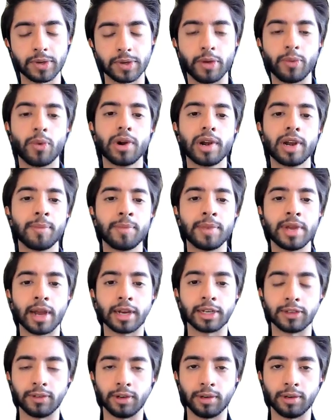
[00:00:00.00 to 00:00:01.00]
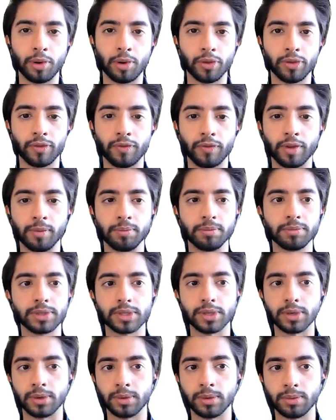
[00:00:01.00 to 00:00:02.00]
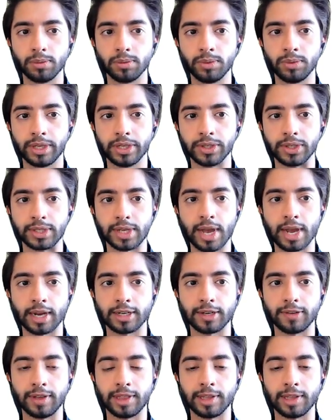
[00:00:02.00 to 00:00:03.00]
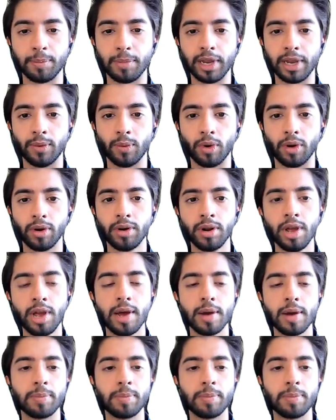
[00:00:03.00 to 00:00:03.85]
So it won't let me activate both of them, so we can just activate the main one,